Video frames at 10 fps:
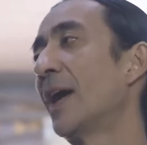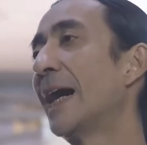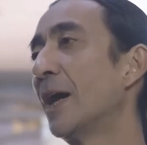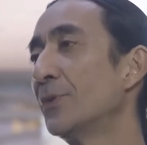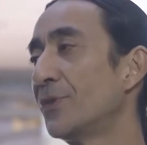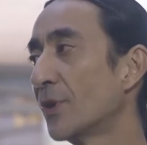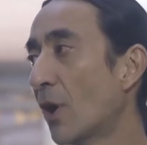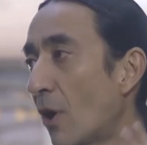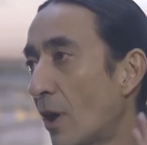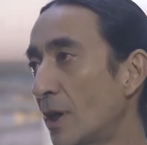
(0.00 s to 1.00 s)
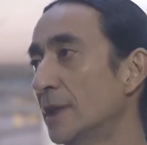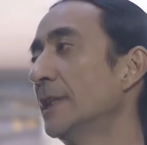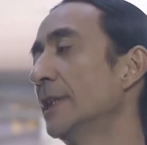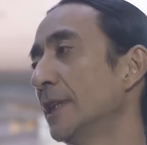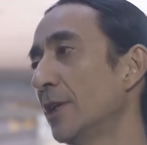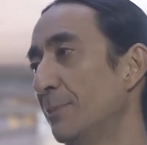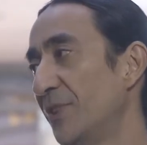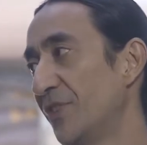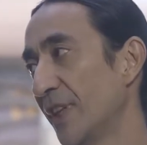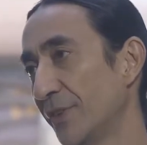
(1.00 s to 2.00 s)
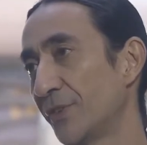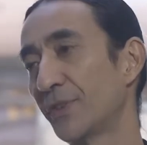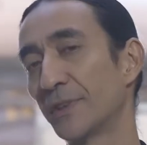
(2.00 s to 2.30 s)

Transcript: a house or a business